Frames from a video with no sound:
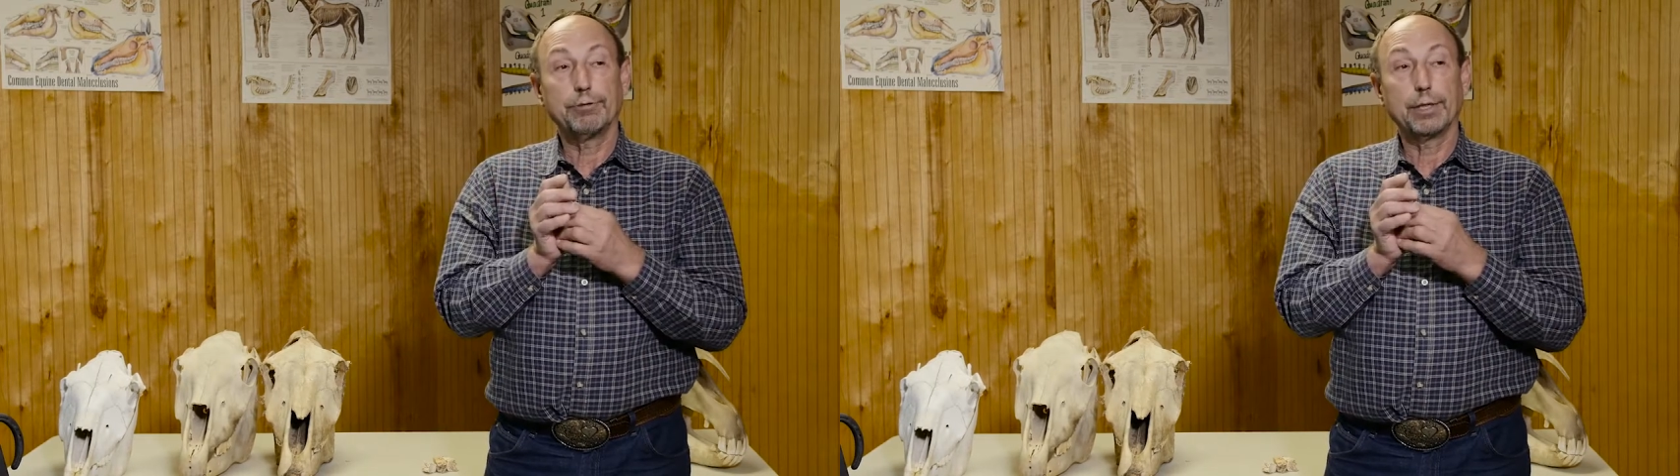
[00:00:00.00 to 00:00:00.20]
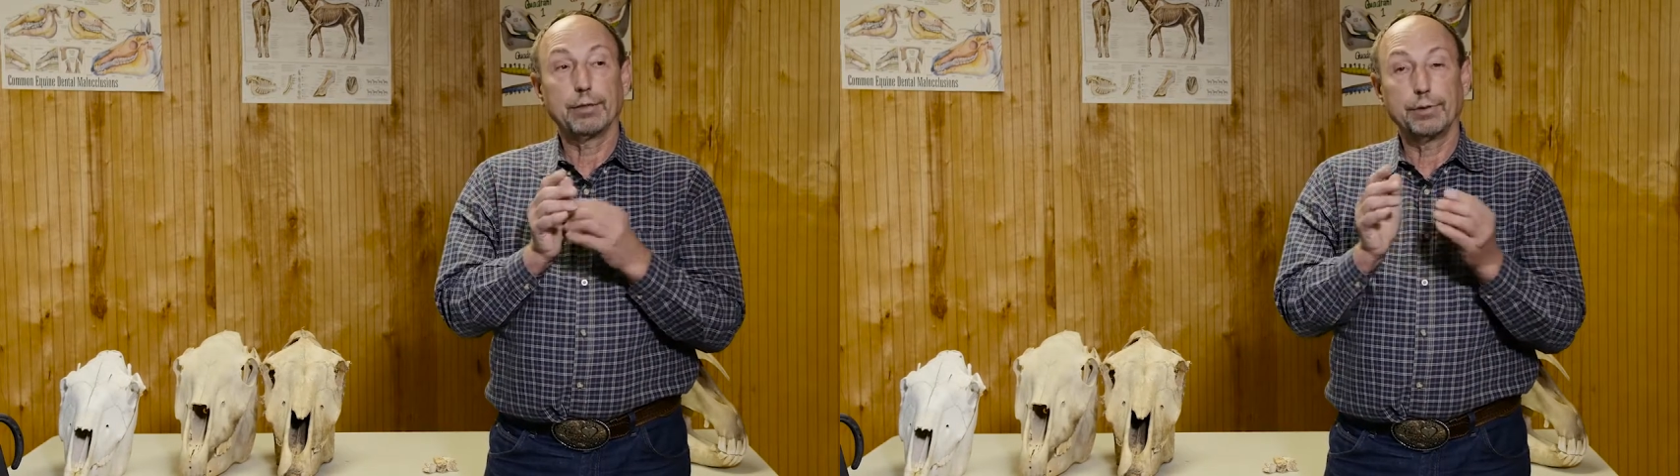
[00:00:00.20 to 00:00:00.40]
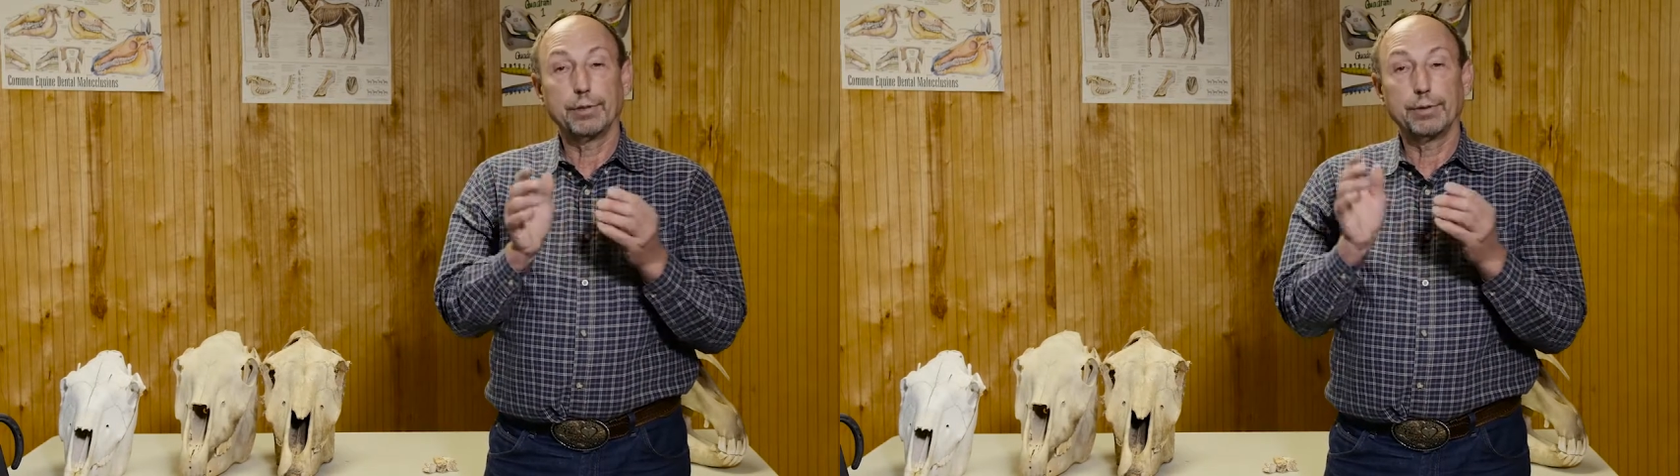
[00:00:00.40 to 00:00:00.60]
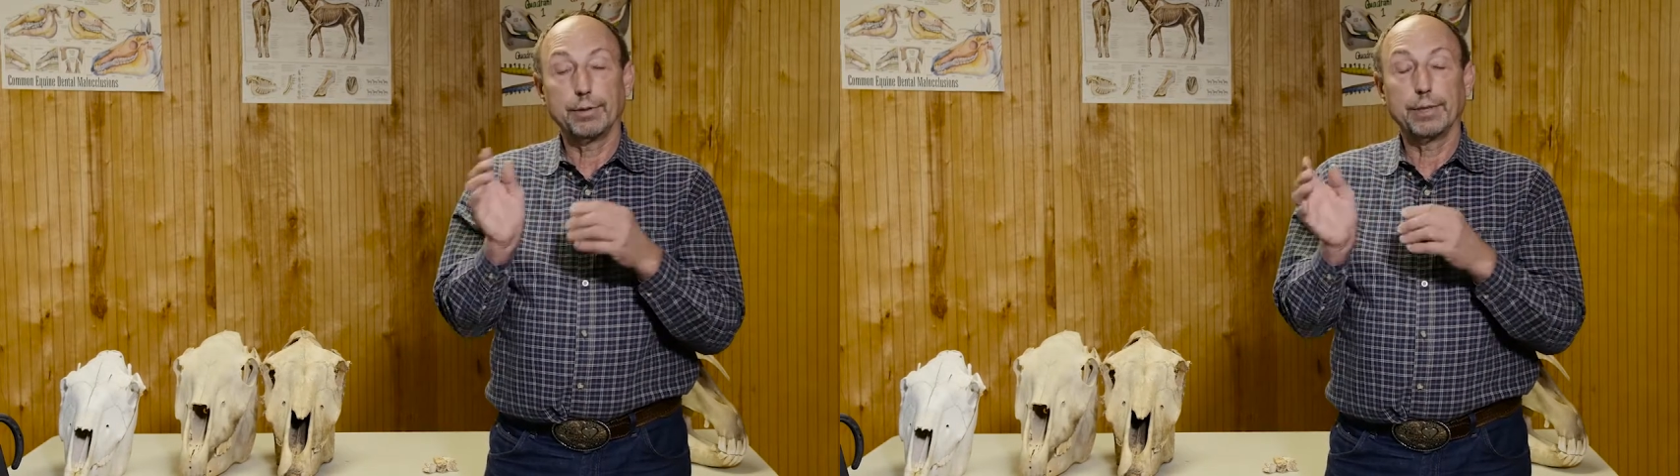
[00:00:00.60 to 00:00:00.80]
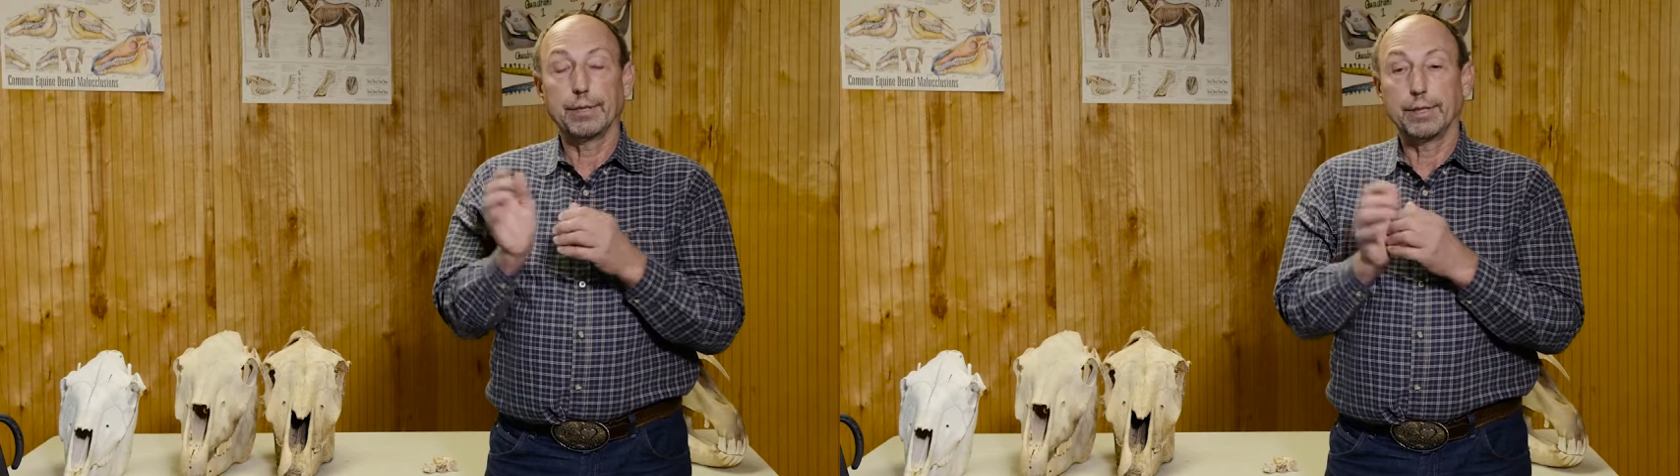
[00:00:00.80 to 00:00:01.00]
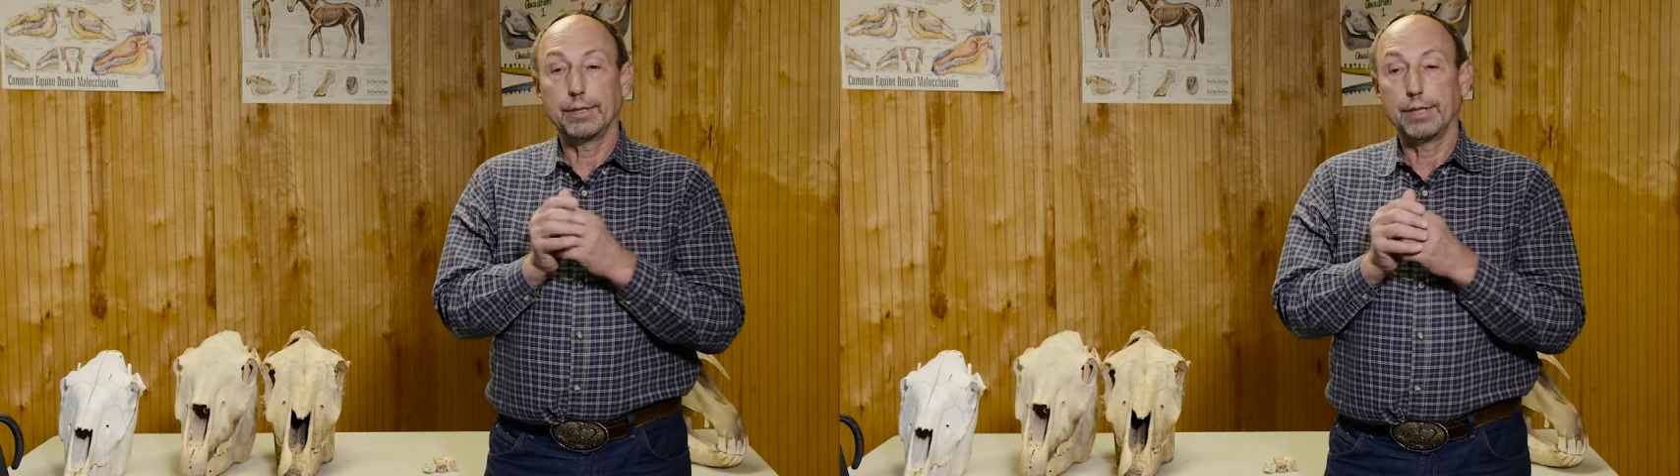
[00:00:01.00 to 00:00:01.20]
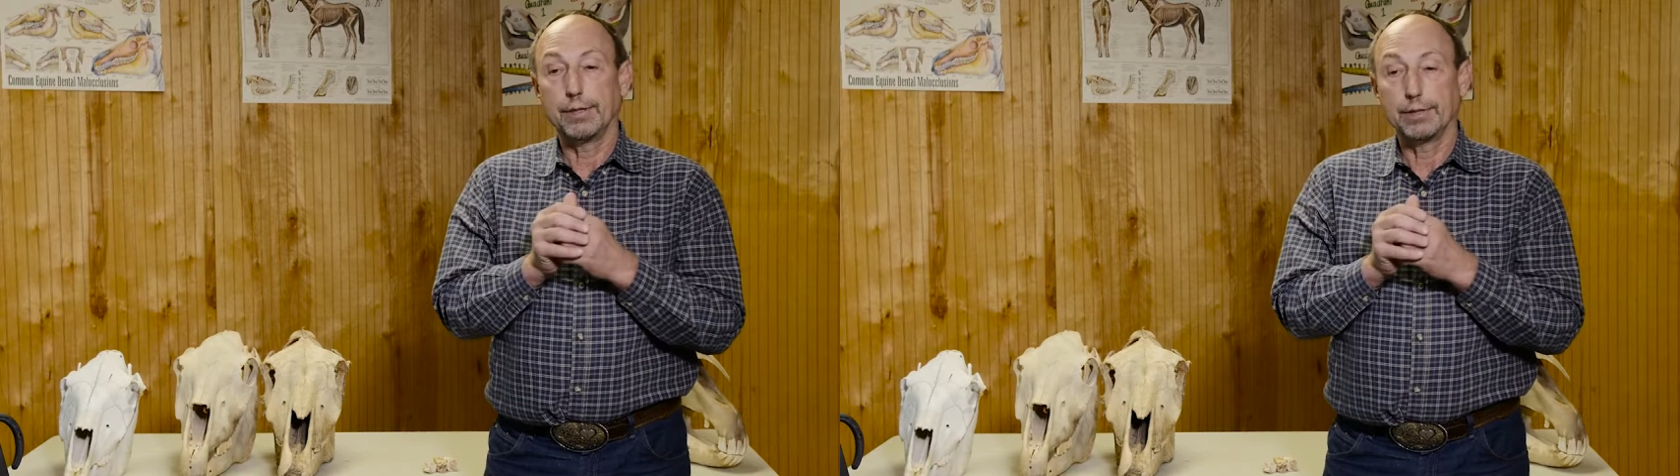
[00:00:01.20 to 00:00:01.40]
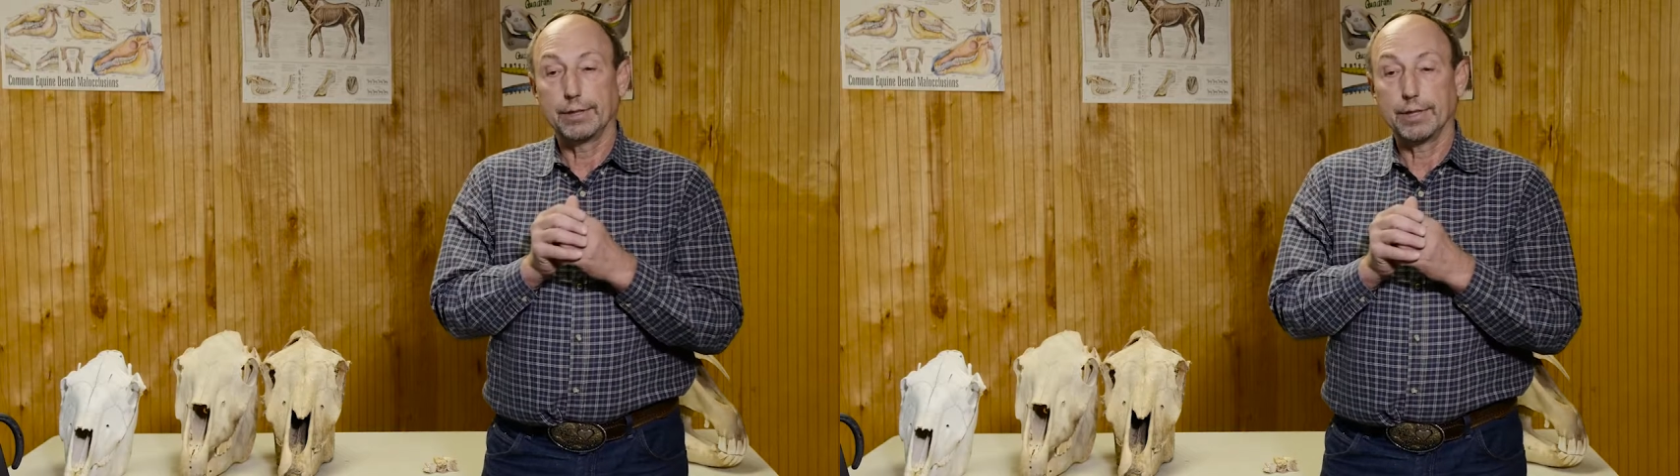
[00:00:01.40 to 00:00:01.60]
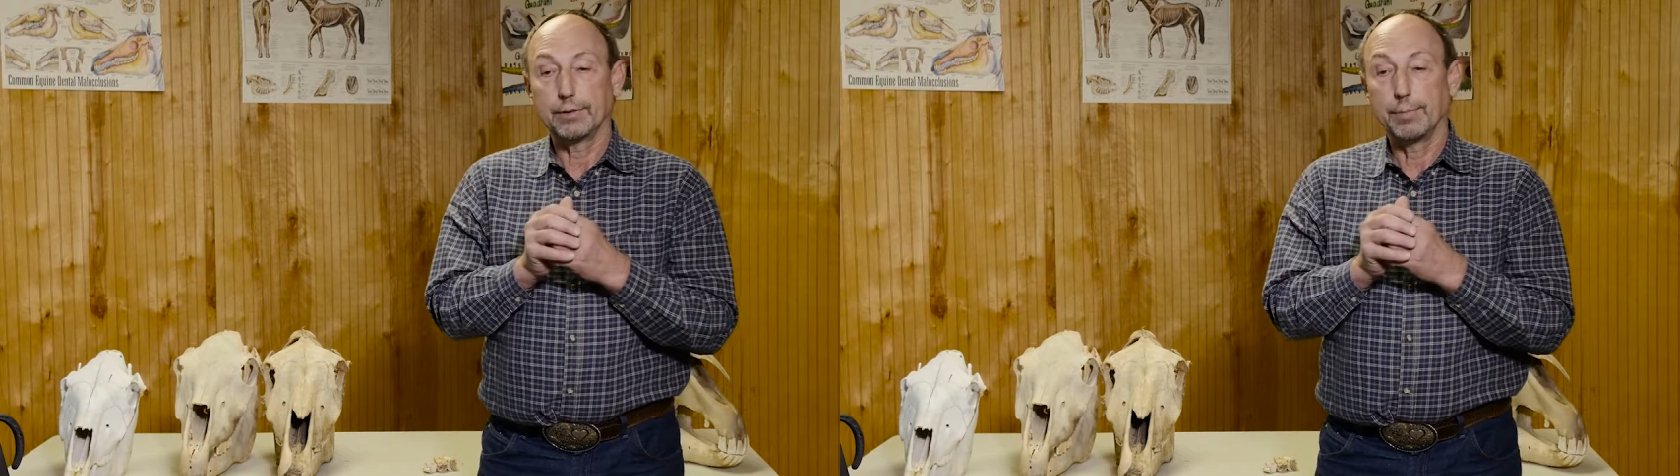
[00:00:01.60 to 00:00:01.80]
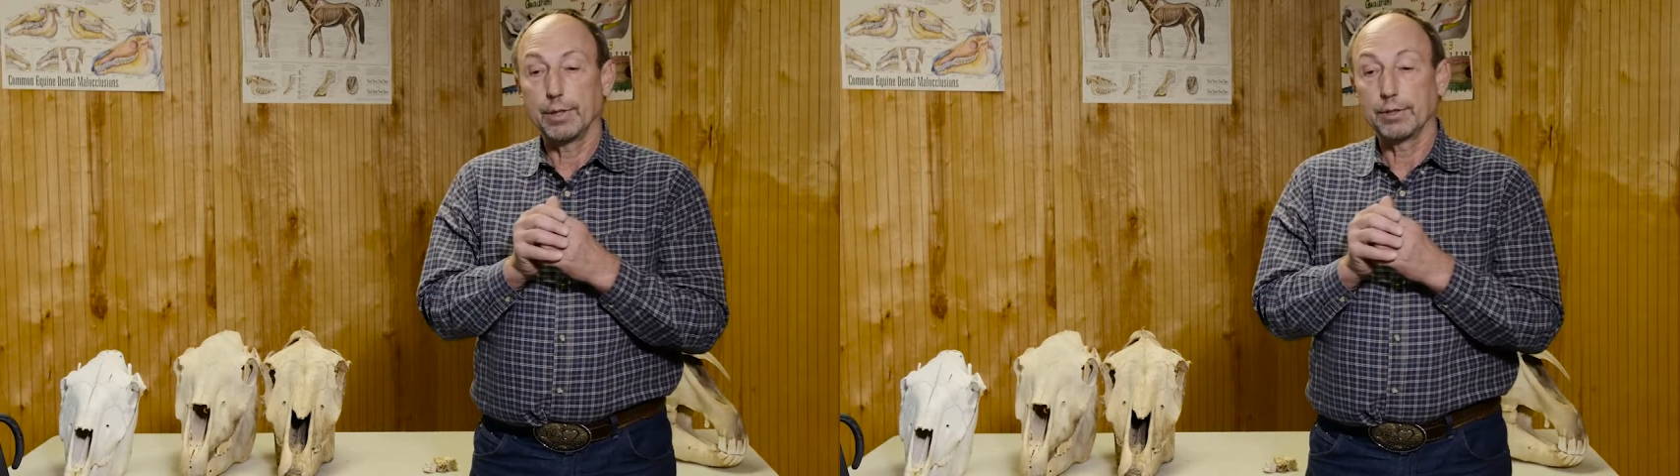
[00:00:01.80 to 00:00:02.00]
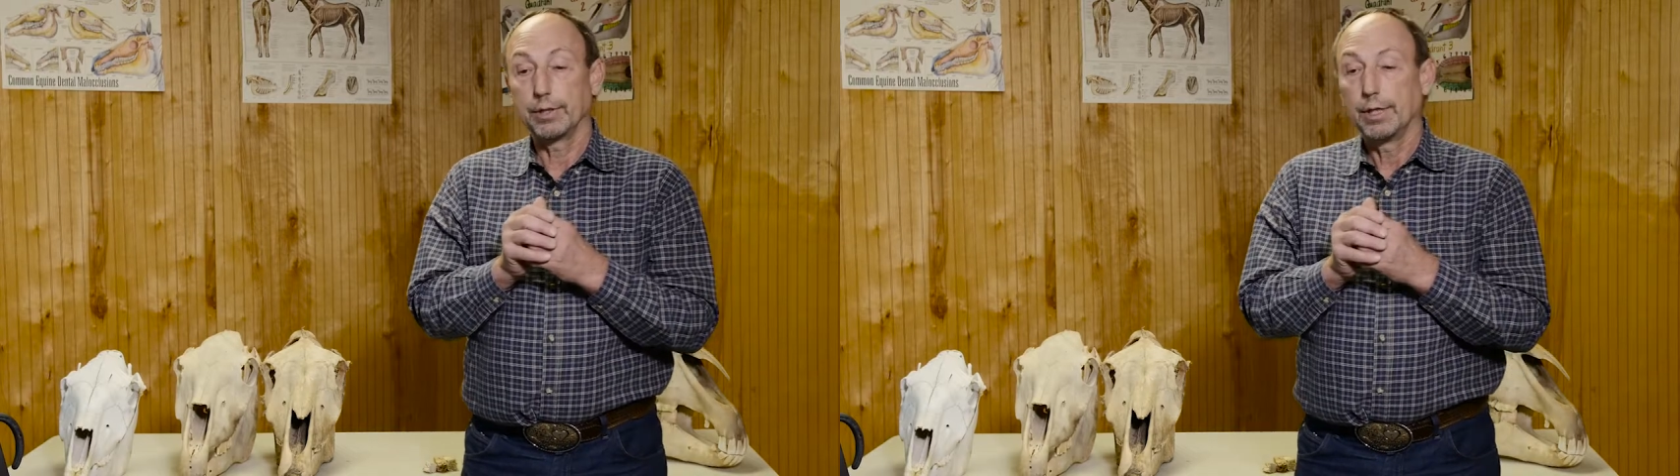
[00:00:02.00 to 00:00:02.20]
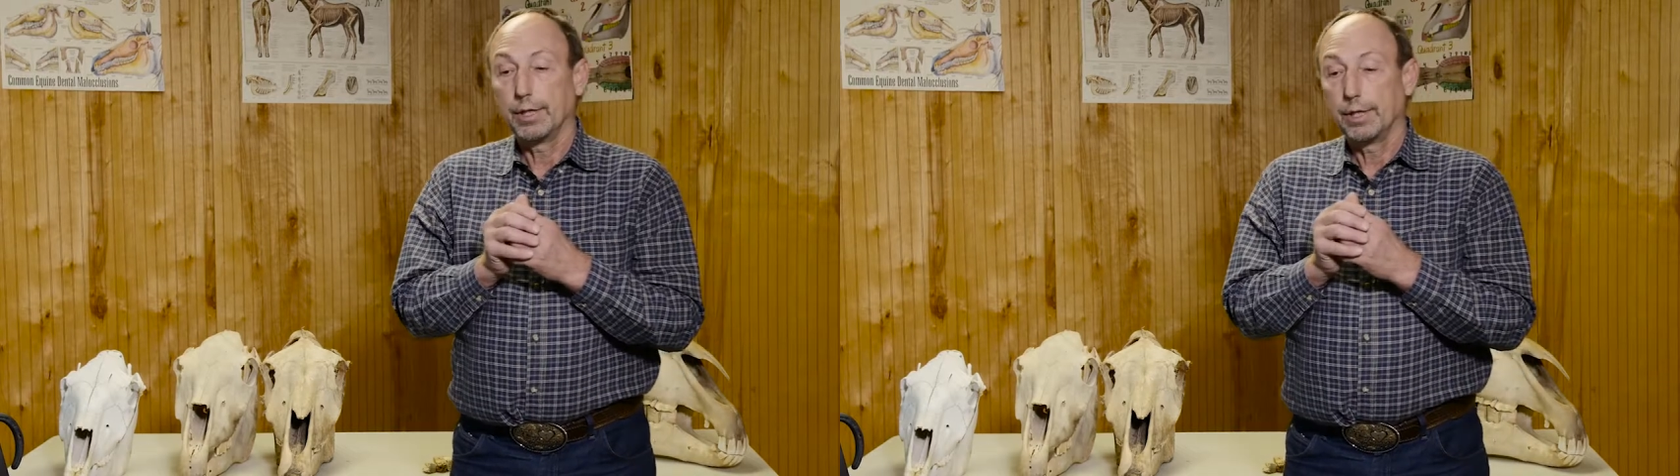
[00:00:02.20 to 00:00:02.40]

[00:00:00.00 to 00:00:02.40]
fear if you do it at least every 6 months.